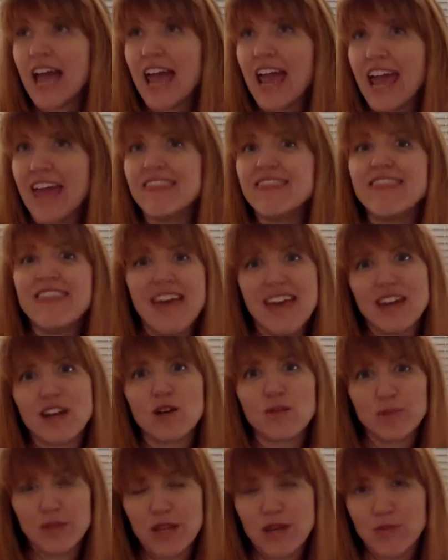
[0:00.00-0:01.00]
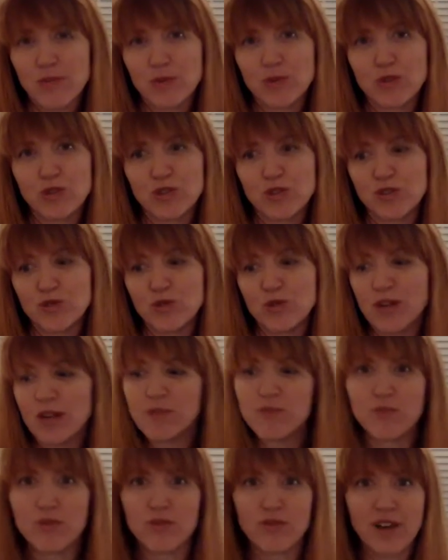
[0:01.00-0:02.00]
and then I'll be able to
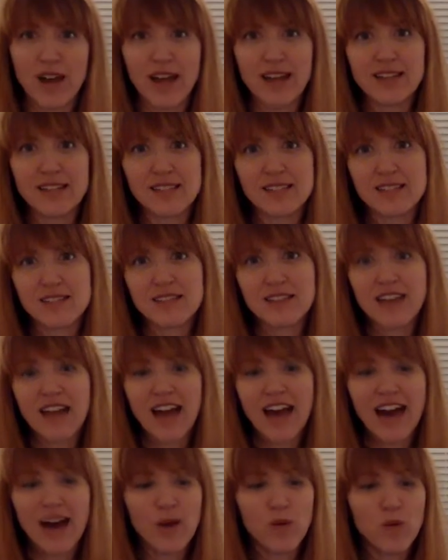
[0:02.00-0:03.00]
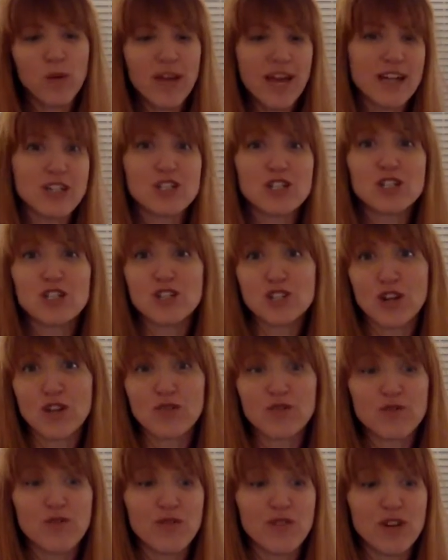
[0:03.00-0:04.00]
improvise, we actually start
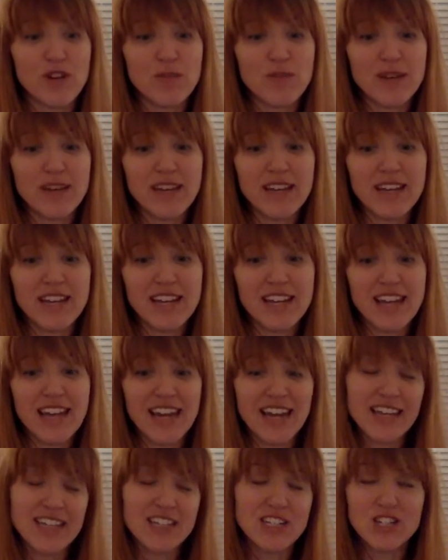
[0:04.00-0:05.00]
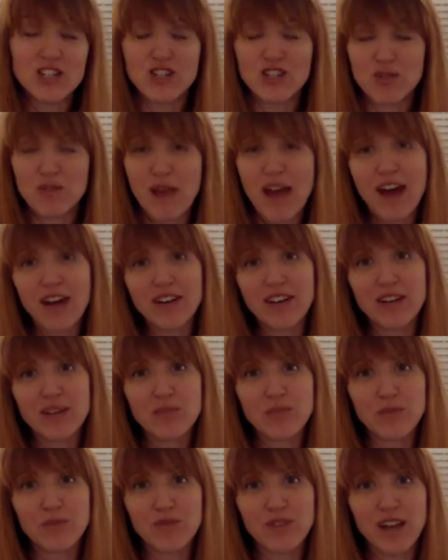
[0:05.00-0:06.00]
from the very beginning and I teach them how to
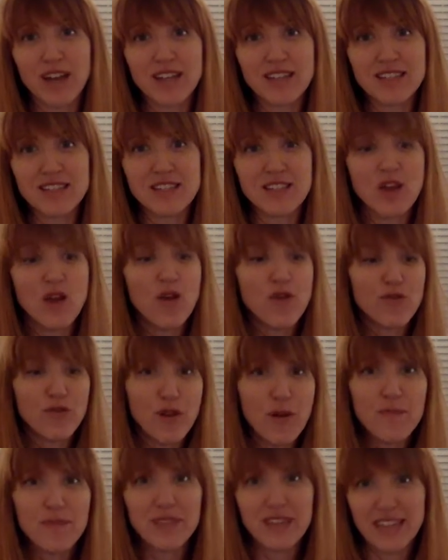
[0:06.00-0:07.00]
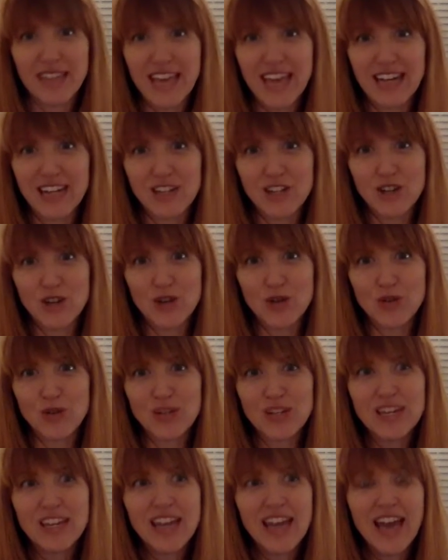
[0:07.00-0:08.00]
improvise from the get-go
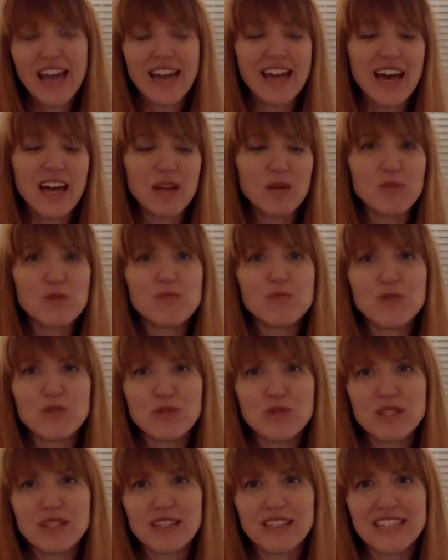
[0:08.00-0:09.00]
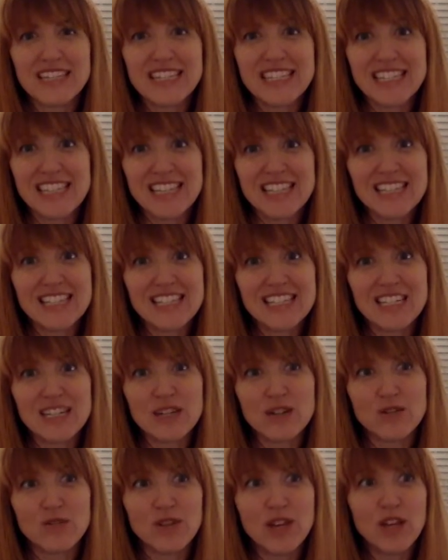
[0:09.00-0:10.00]
and how to be musically
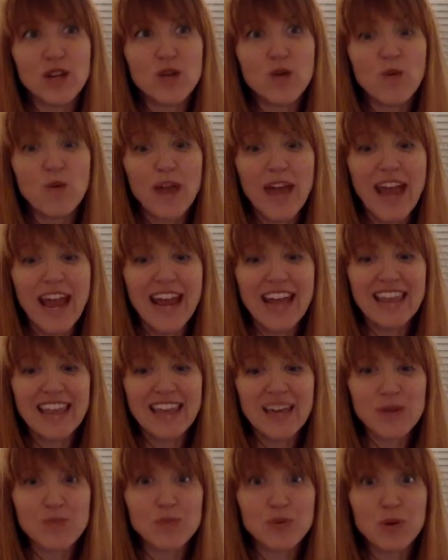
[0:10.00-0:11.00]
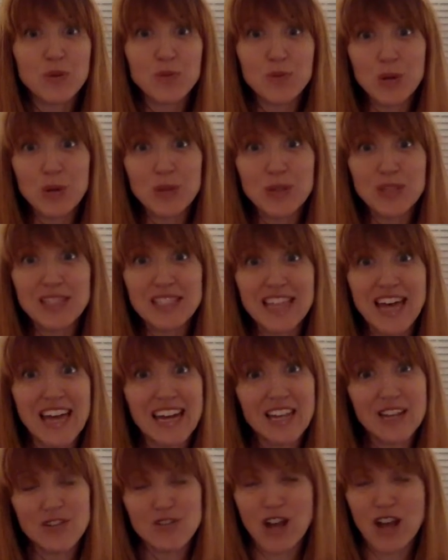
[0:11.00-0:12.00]
sensitive in a way that promotes that
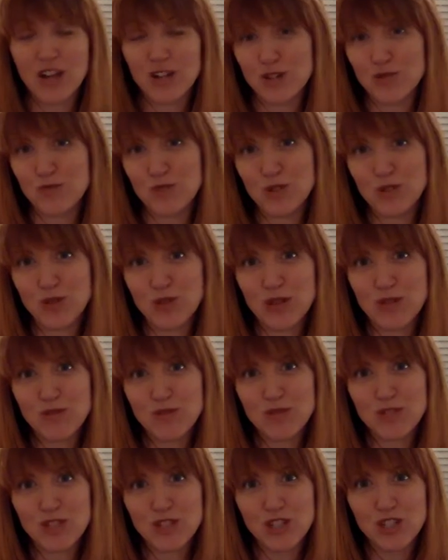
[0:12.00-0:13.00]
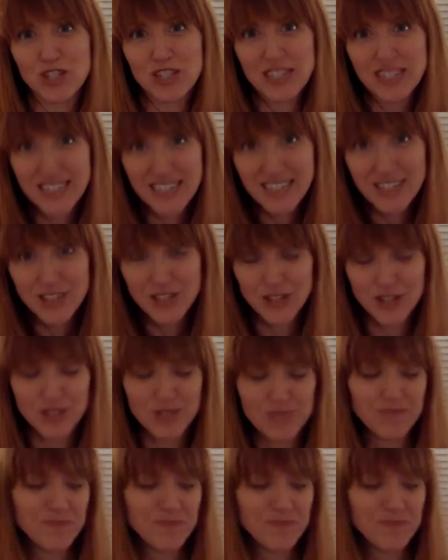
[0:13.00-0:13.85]
interaction between musician and dancer.